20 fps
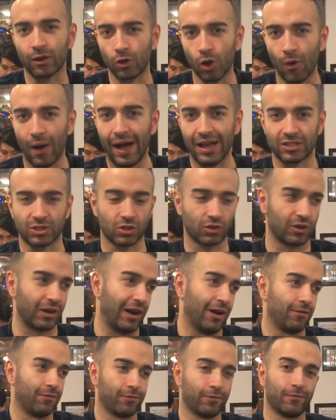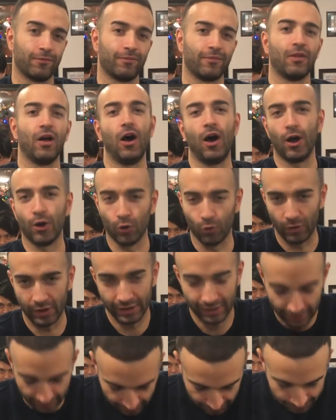no Astrograph Auto
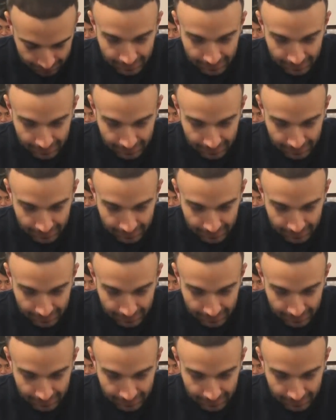Wind deck.